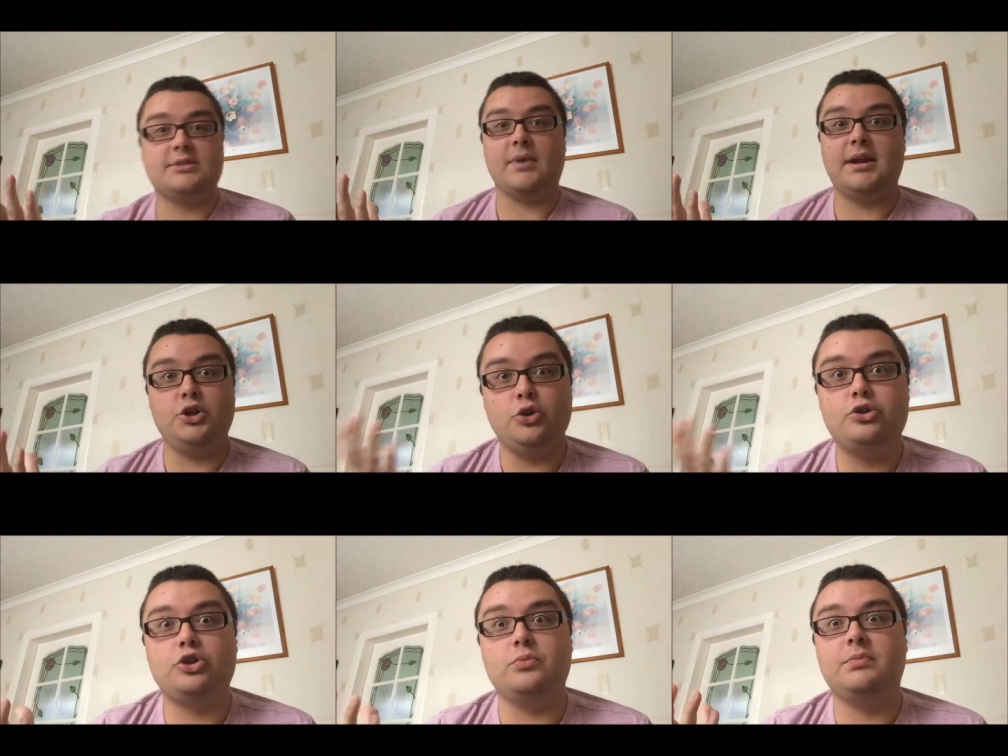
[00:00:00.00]
as many
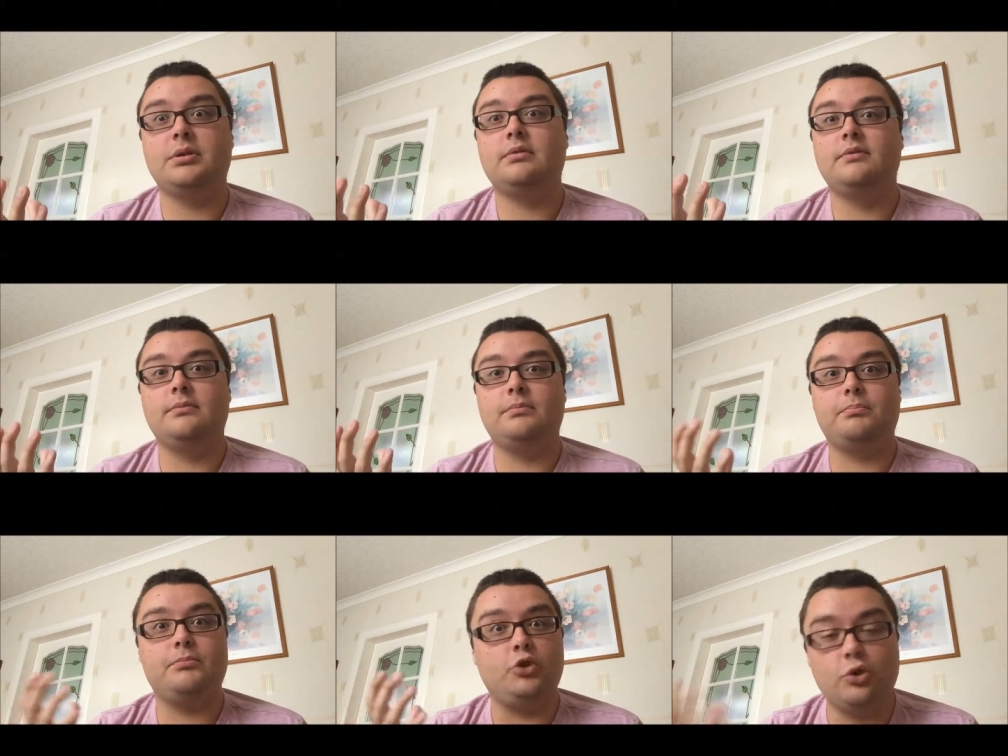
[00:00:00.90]
YouTube
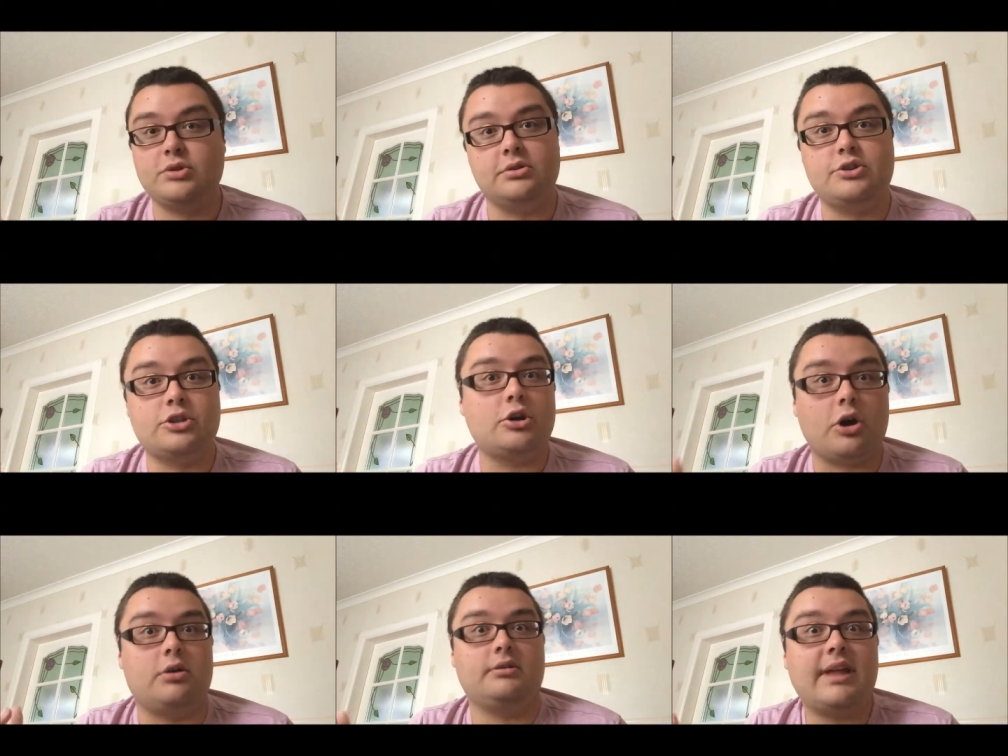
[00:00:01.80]
users
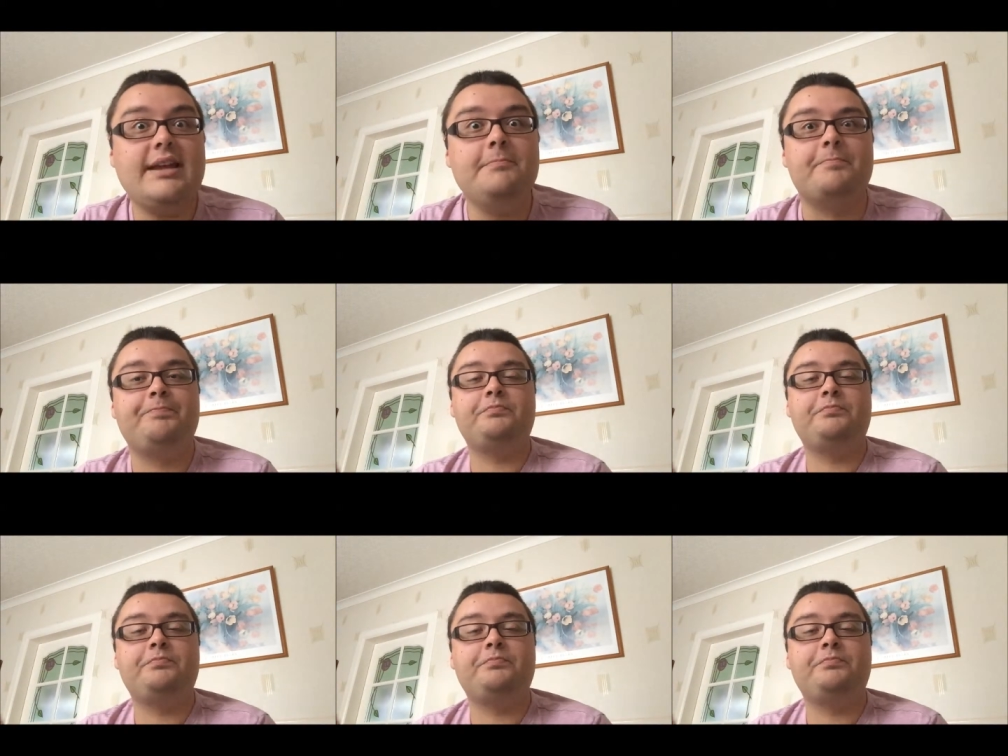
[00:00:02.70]
online.